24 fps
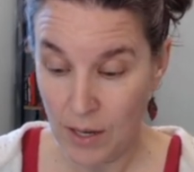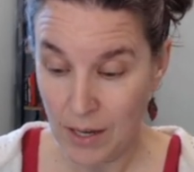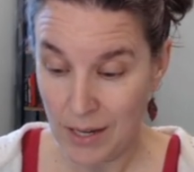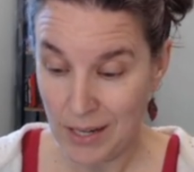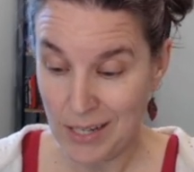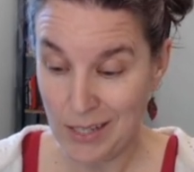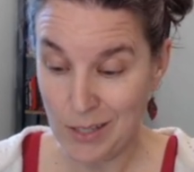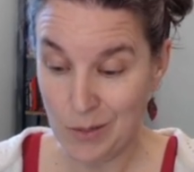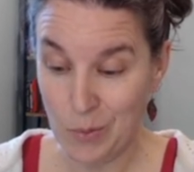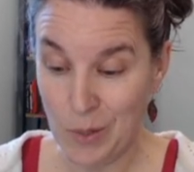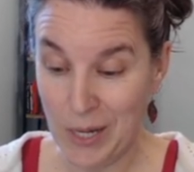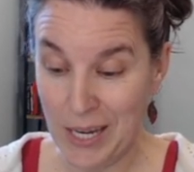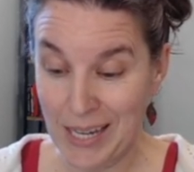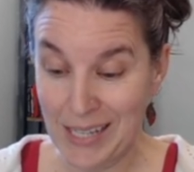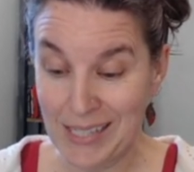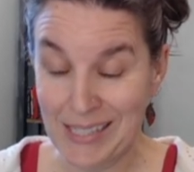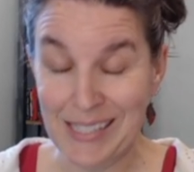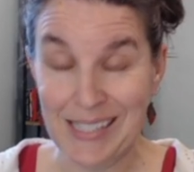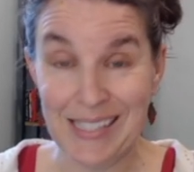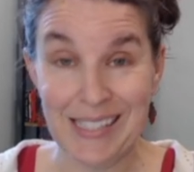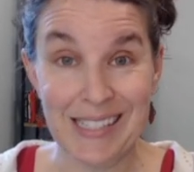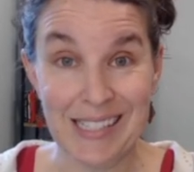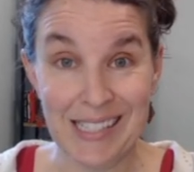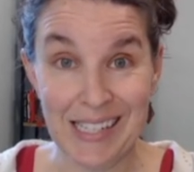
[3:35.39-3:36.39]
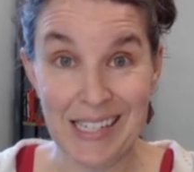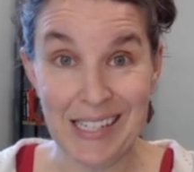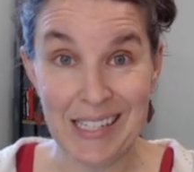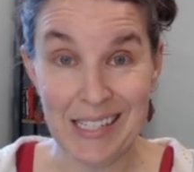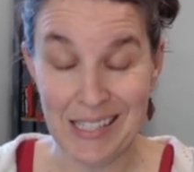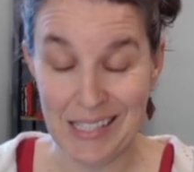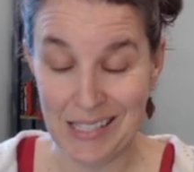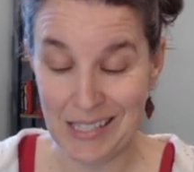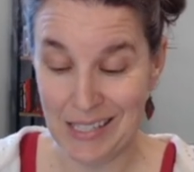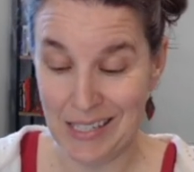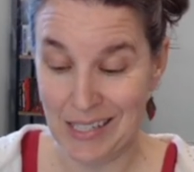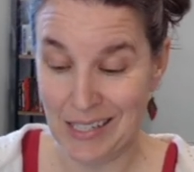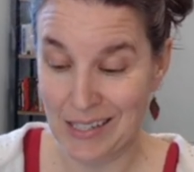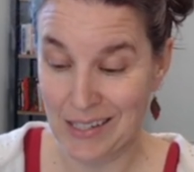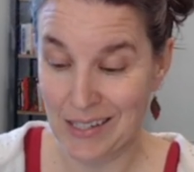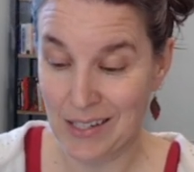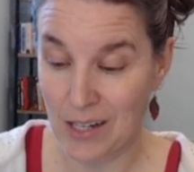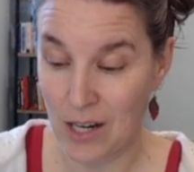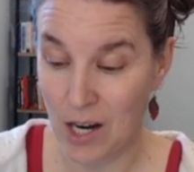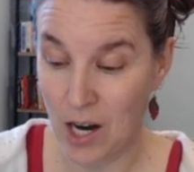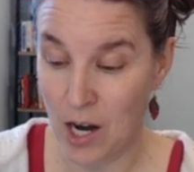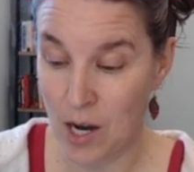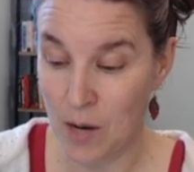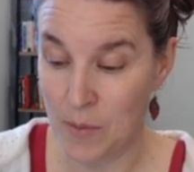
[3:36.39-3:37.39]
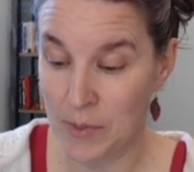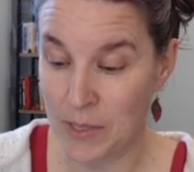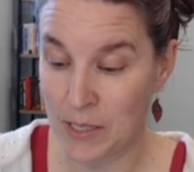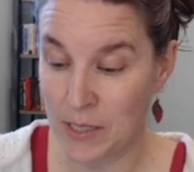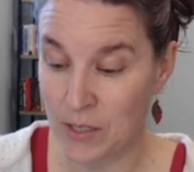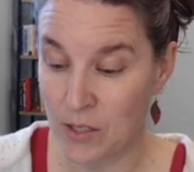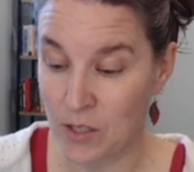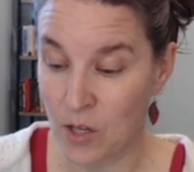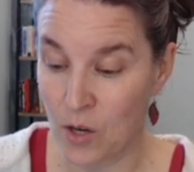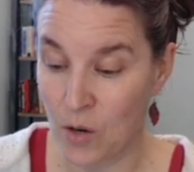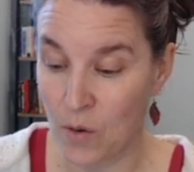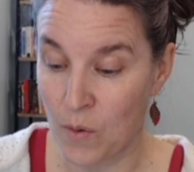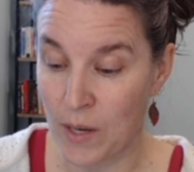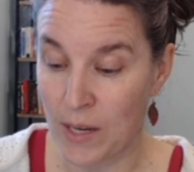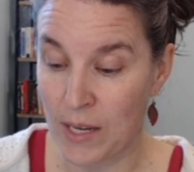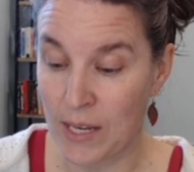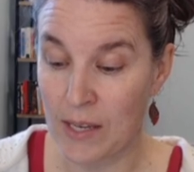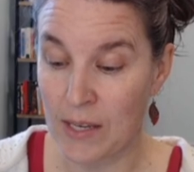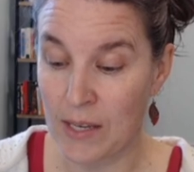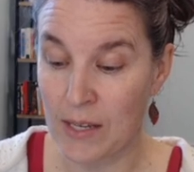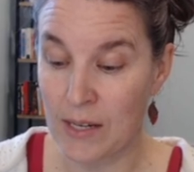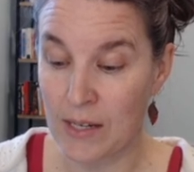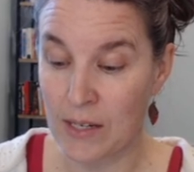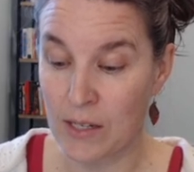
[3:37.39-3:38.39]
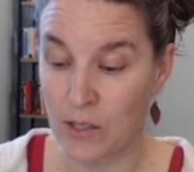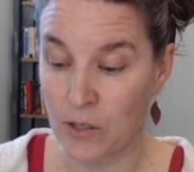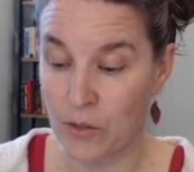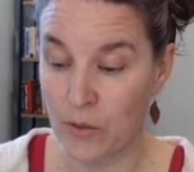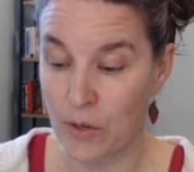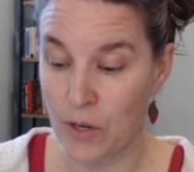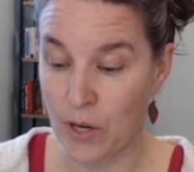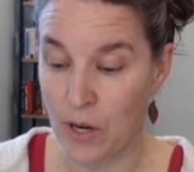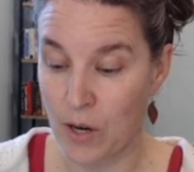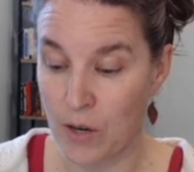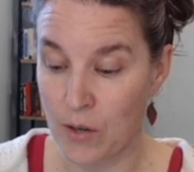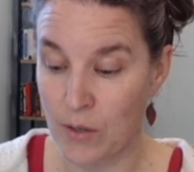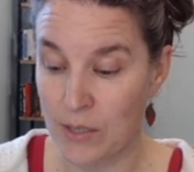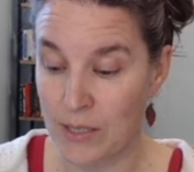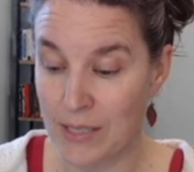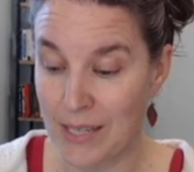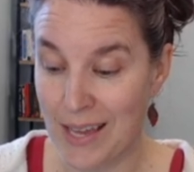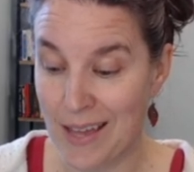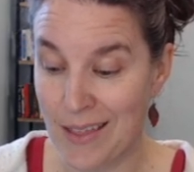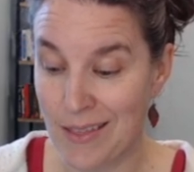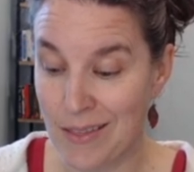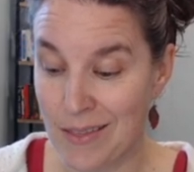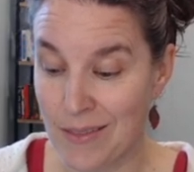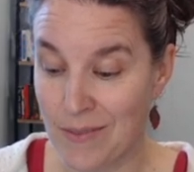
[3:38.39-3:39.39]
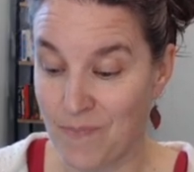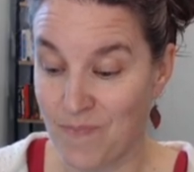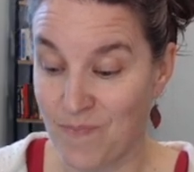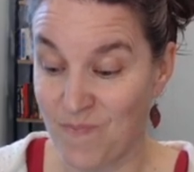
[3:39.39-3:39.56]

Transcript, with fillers: Because we had six carbons going in and glucose and